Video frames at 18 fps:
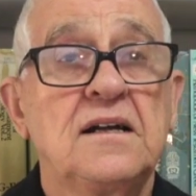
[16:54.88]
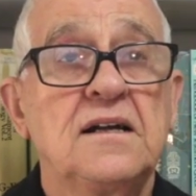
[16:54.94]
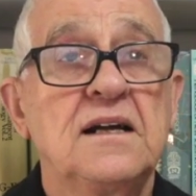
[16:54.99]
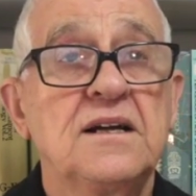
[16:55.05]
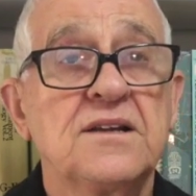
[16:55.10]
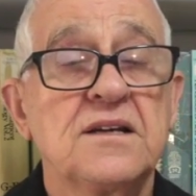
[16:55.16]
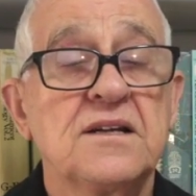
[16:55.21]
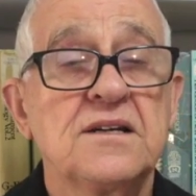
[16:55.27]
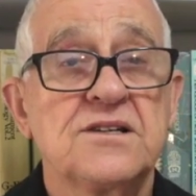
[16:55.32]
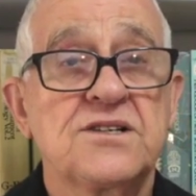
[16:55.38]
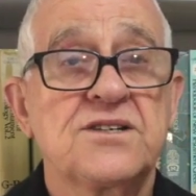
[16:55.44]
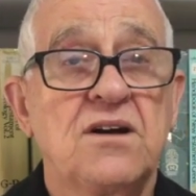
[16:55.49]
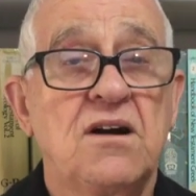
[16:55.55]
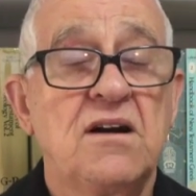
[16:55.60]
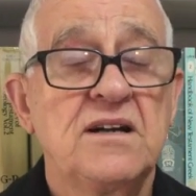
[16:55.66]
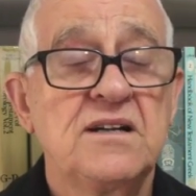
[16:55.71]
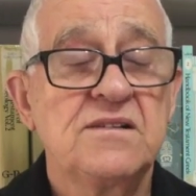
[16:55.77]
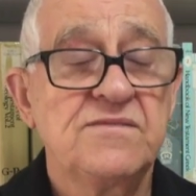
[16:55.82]
Not a
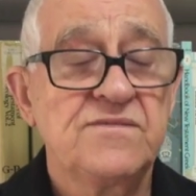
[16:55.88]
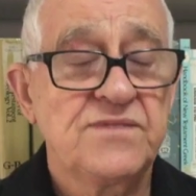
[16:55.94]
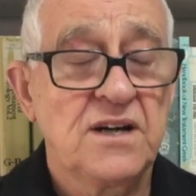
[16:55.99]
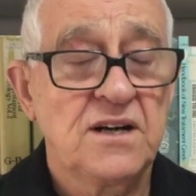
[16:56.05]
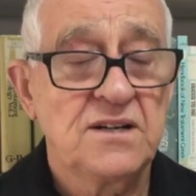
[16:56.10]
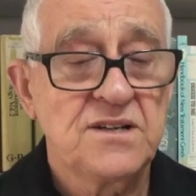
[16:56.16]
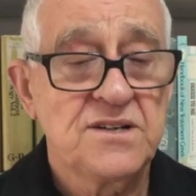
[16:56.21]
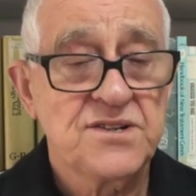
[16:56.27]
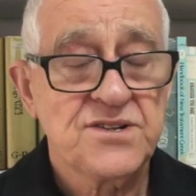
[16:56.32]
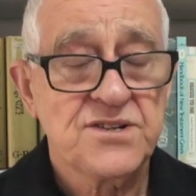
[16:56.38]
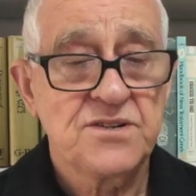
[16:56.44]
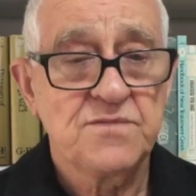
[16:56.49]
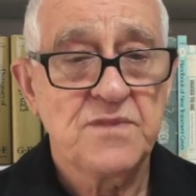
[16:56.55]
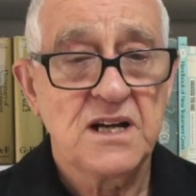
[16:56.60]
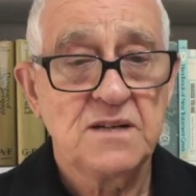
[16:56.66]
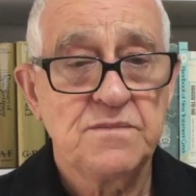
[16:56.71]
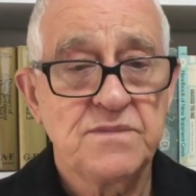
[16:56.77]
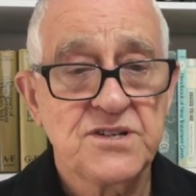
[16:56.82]
sign of those who
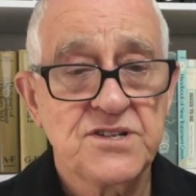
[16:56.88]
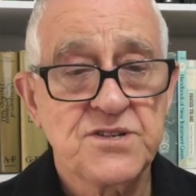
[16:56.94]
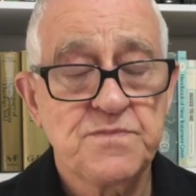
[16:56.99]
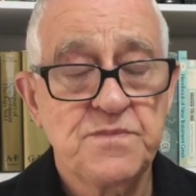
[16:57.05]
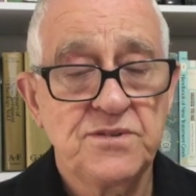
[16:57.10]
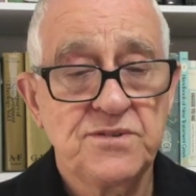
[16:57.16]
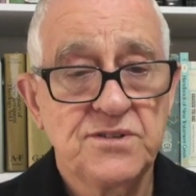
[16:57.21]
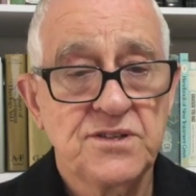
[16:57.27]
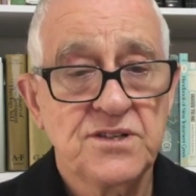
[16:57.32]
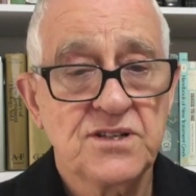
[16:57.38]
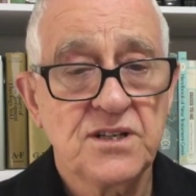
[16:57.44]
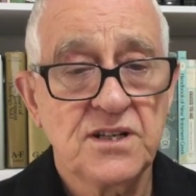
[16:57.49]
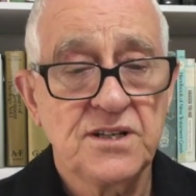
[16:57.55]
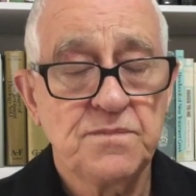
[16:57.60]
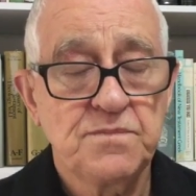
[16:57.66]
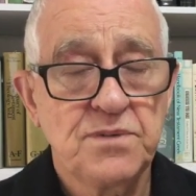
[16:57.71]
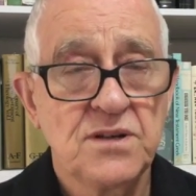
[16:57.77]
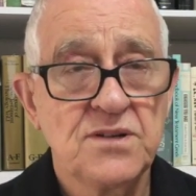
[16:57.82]
may be
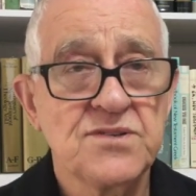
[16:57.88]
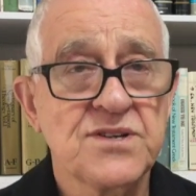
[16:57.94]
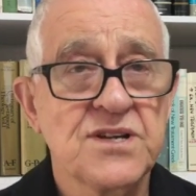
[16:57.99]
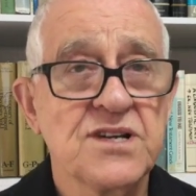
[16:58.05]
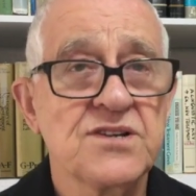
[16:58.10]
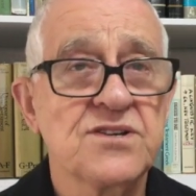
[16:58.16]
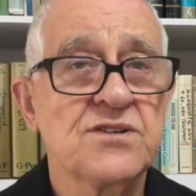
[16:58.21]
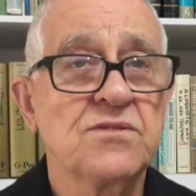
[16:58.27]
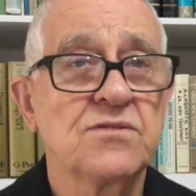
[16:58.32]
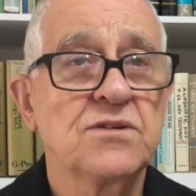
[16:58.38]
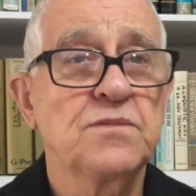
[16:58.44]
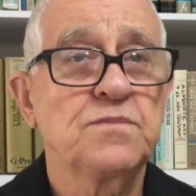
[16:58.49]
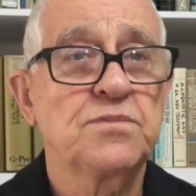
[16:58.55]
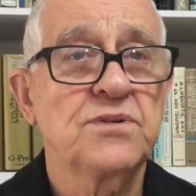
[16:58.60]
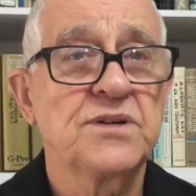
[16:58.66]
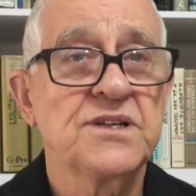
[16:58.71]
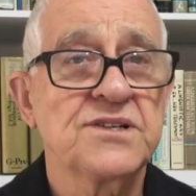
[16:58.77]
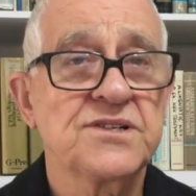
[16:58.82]
spiritually possessed or
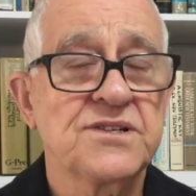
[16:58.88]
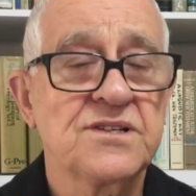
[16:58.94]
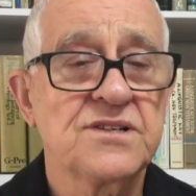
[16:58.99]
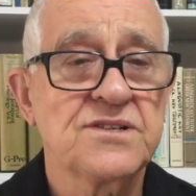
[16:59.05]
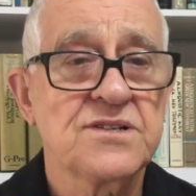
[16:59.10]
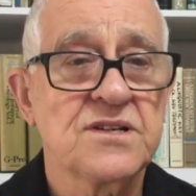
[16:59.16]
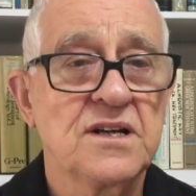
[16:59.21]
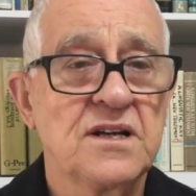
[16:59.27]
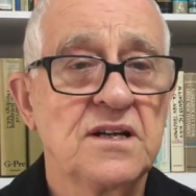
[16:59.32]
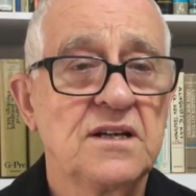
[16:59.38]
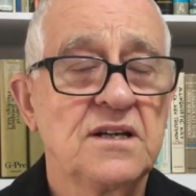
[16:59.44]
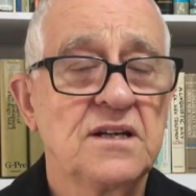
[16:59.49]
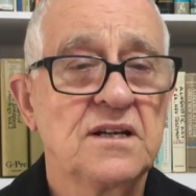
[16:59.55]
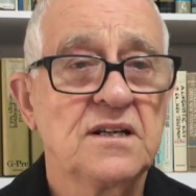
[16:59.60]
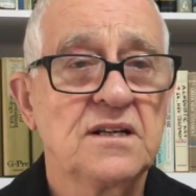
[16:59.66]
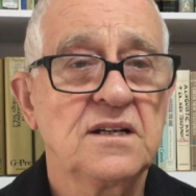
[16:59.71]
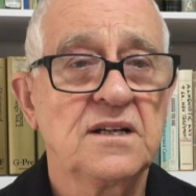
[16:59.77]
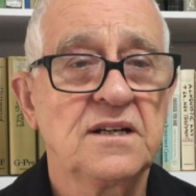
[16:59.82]
oppressed is a
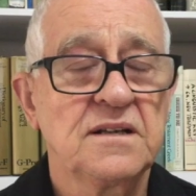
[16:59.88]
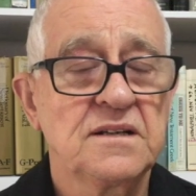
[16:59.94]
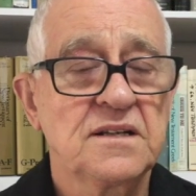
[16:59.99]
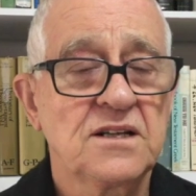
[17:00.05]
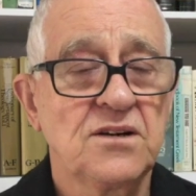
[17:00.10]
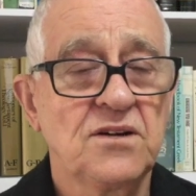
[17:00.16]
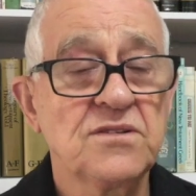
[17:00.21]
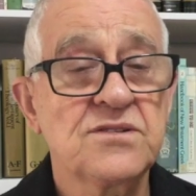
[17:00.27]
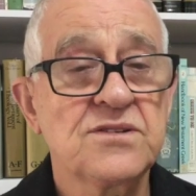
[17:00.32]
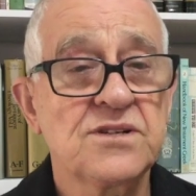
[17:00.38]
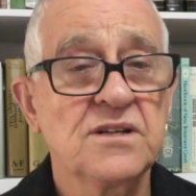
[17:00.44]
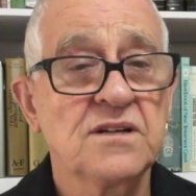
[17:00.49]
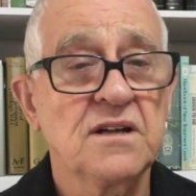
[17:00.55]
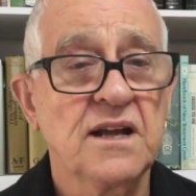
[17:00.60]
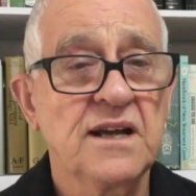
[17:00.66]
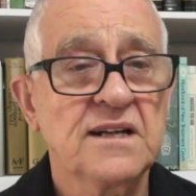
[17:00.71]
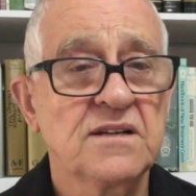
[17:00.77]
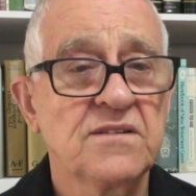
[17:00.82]

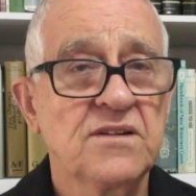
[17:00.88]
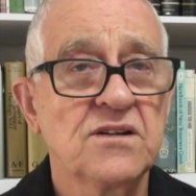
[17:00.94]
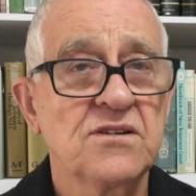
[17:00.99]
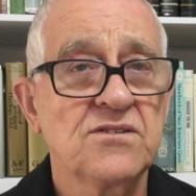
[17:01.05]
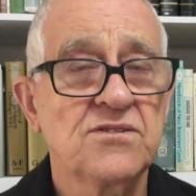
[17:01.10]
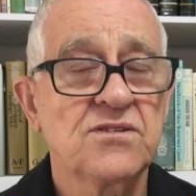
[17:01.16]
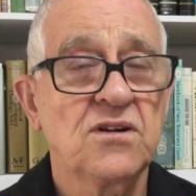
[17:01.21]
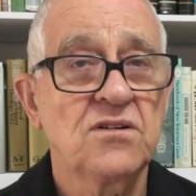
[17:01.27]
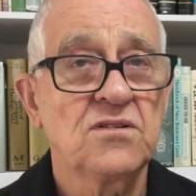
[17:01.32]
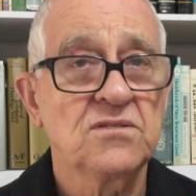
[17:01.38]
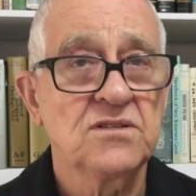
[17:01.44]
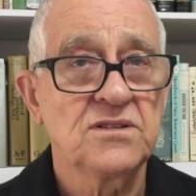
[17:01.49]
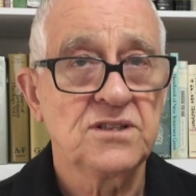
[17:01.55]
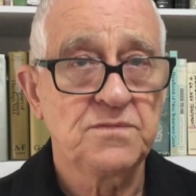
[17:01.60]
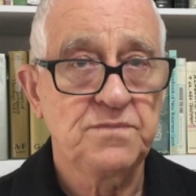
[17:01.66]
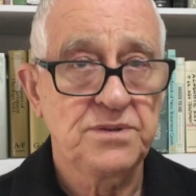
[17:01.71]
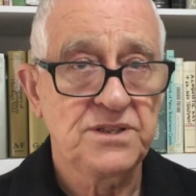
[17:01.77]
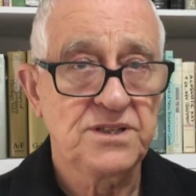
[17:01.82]
constant lack of control
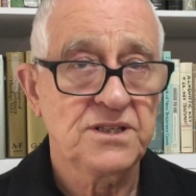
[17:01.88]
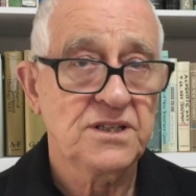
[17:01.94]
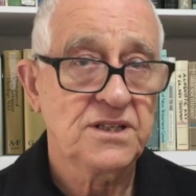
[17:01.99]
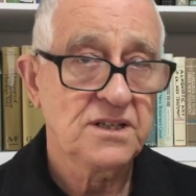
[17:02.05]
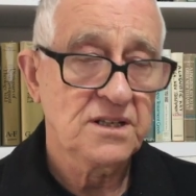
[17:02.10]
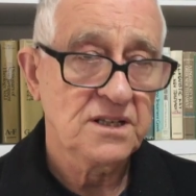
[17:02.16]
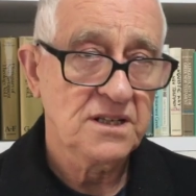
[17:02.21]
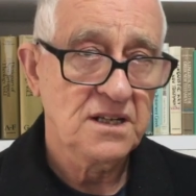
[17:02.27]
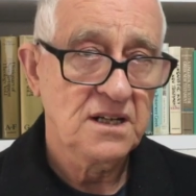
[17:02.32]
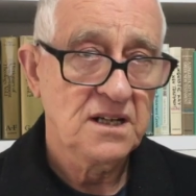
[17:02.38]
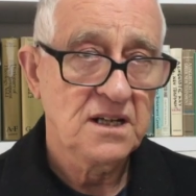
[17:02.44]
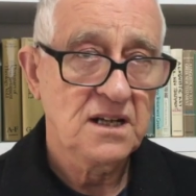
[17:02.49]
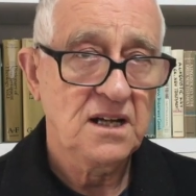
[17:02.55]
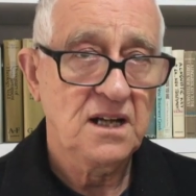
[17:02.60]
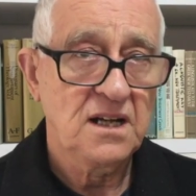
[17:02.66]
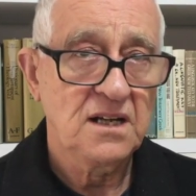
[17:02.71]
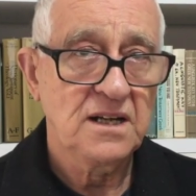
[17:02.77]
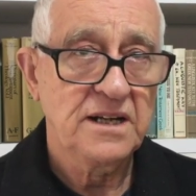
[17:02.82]
in a particular
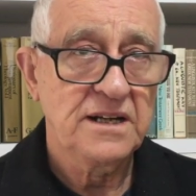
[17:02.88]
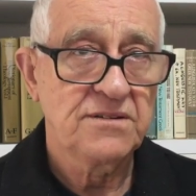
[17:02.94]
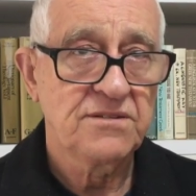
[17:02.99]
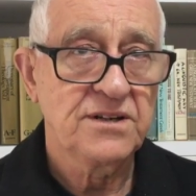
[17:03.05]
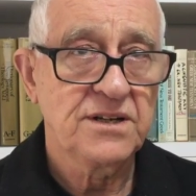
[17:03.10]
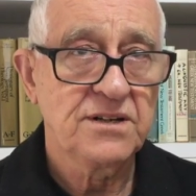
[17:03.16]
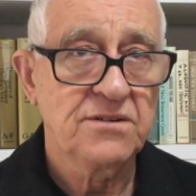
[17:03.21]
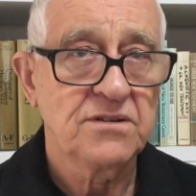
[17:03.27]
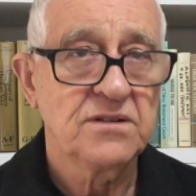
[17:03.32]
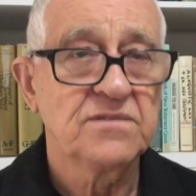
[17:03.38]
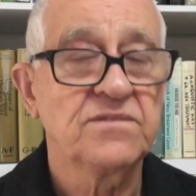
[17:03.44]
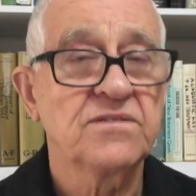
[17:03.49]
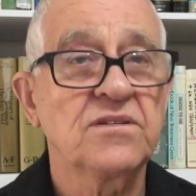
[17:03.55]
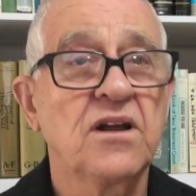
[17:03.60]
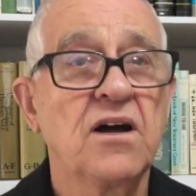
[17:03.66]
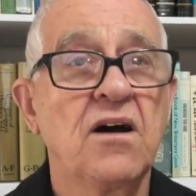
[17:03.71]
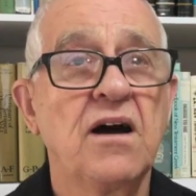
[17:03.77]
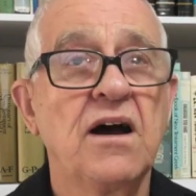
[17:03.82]
uh, area of
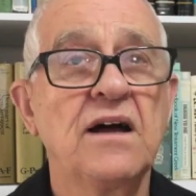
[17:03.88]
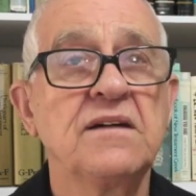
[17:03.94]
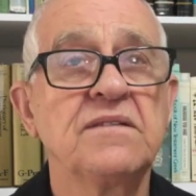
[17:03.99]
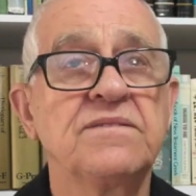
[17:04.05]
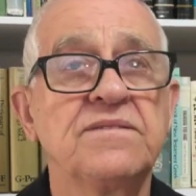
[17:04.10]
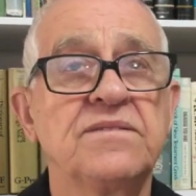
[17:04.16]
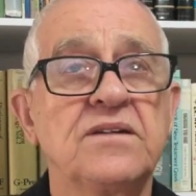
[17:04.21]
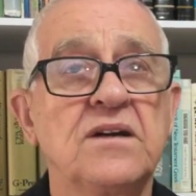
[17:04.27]
life.